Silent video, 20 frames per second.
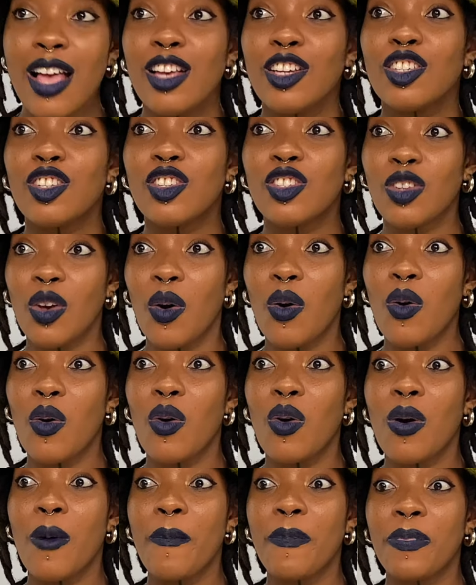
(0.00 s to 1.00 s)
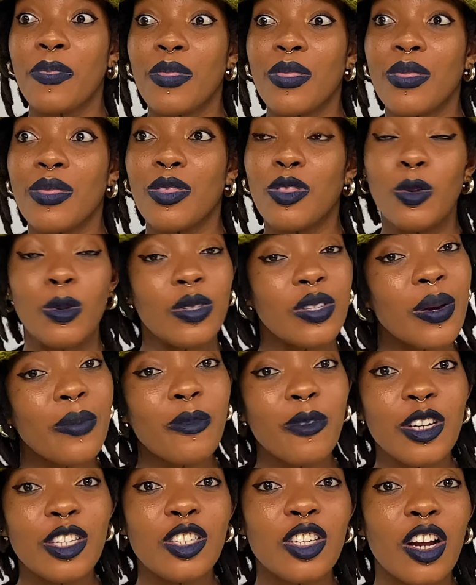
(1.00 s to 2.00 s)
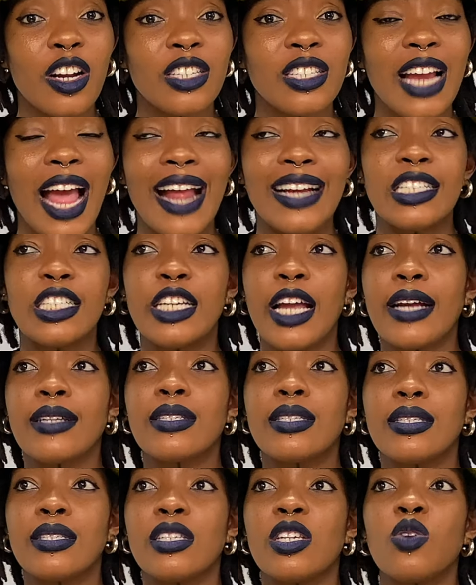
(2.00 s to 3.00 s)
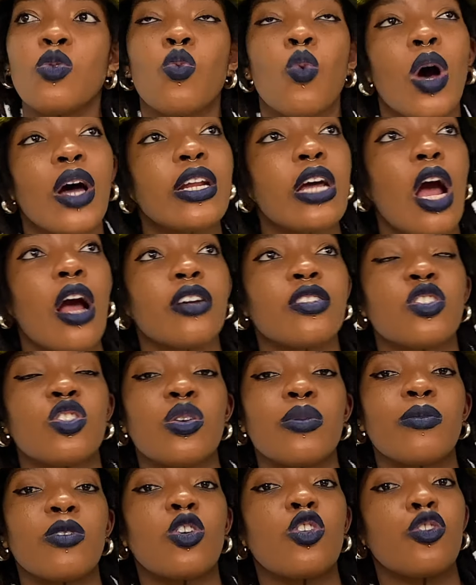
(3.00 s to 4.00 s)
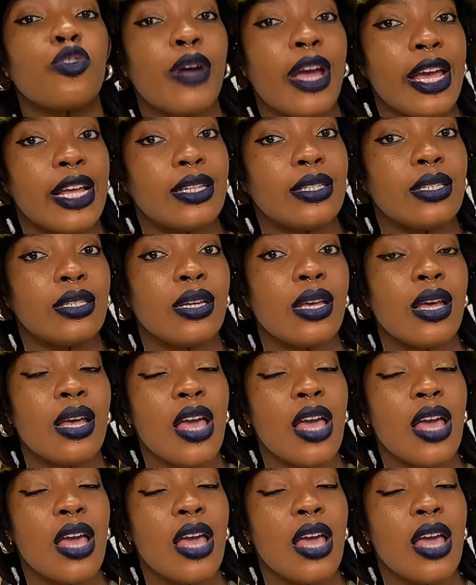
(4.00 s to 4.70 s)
So do some research and check to see what are some great